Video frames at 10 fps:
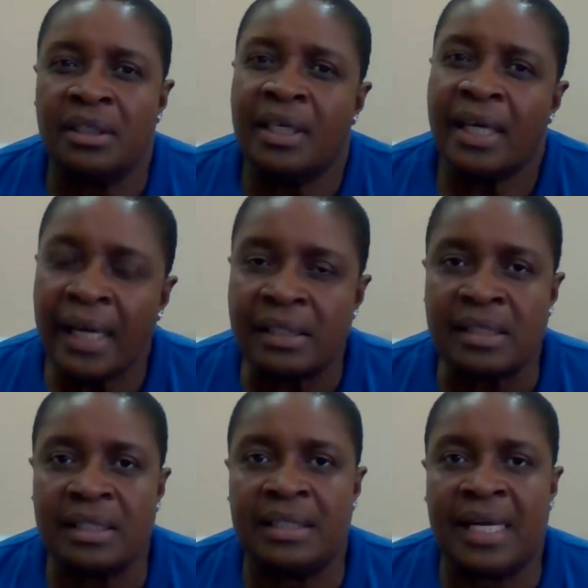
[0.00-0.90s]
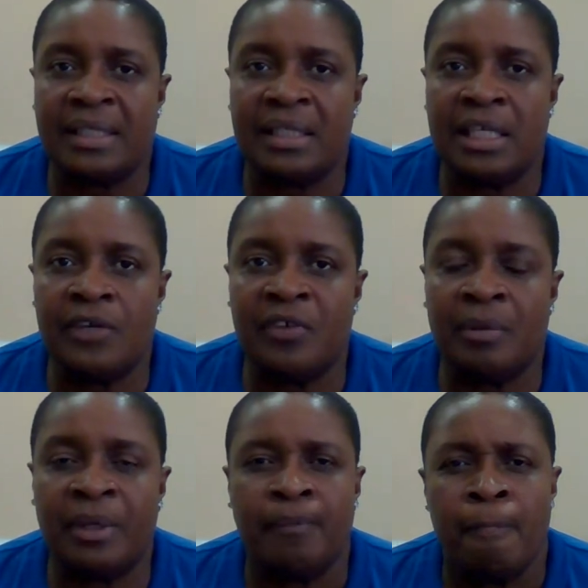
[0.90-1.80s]
your health in that
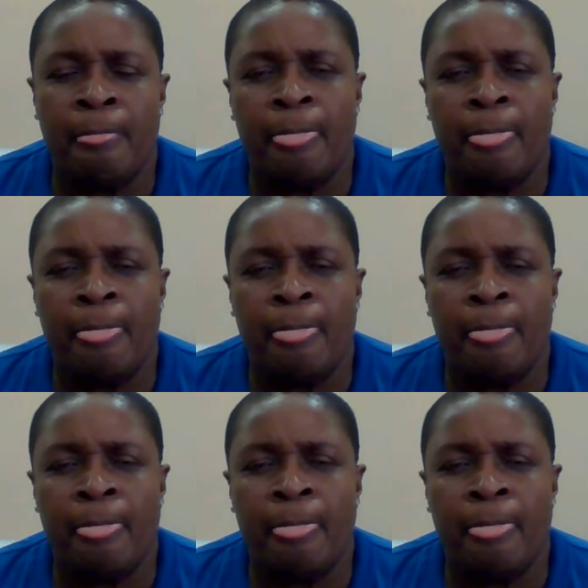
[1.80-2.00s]
area. But